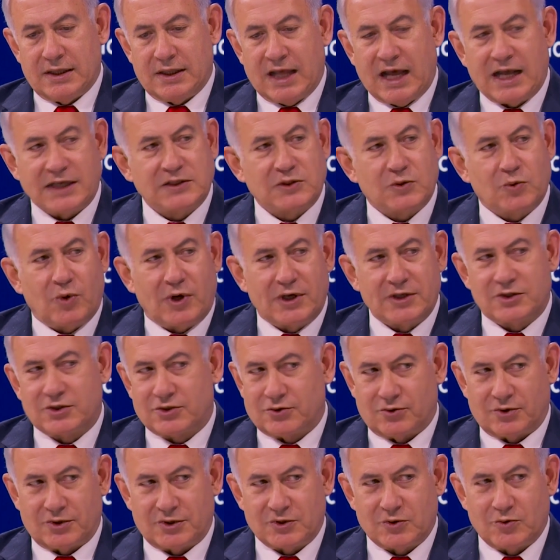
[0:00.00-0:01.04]
That's one
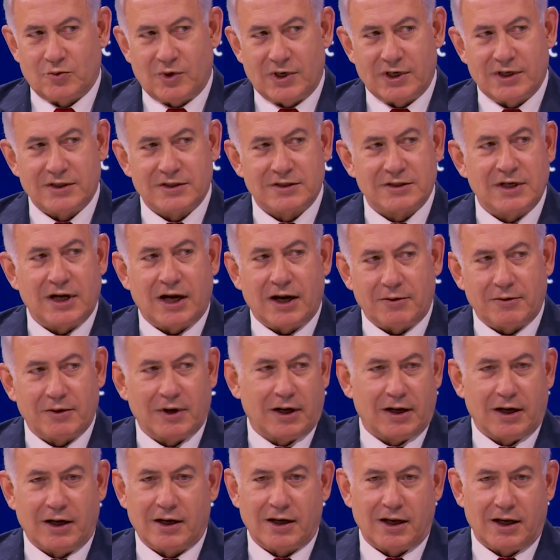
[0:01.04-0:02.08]
source. What is not
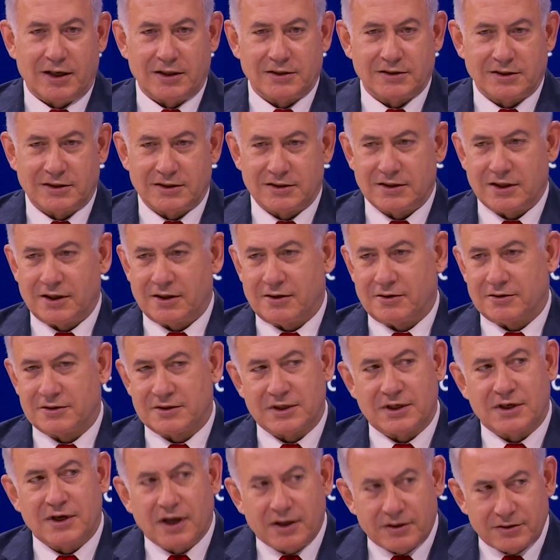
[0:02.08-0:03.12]
recognized is that
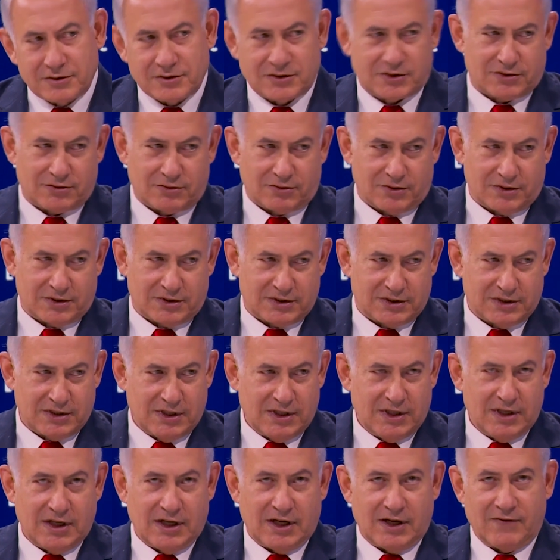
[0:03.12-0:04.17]
there's another source
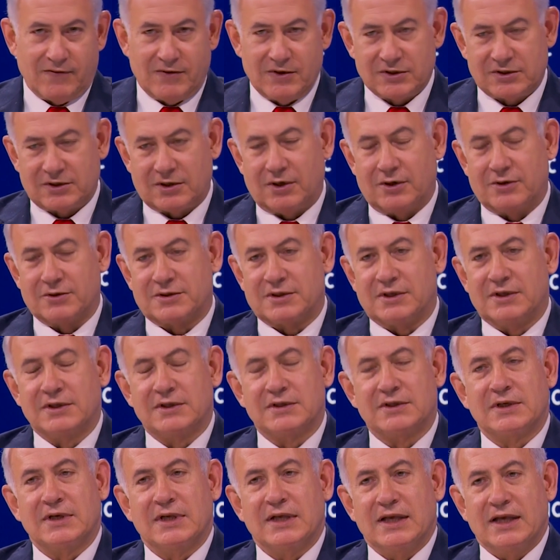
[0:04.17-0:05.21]
of this
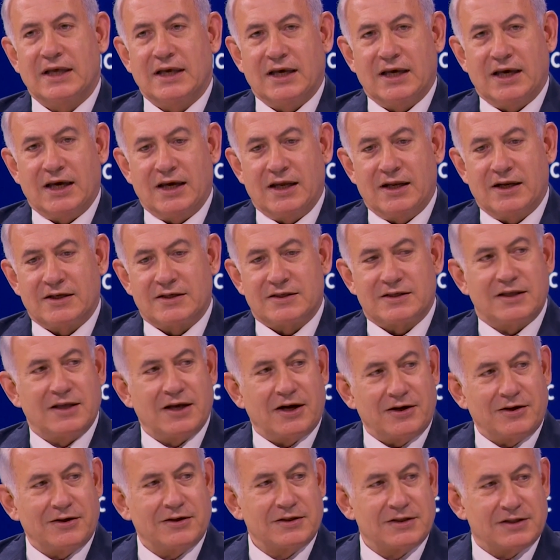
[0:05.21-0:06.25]
closeness, and it's
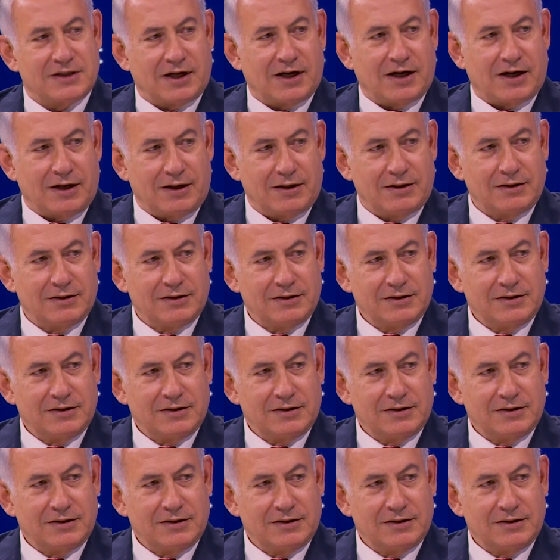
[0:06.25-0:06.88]
their desire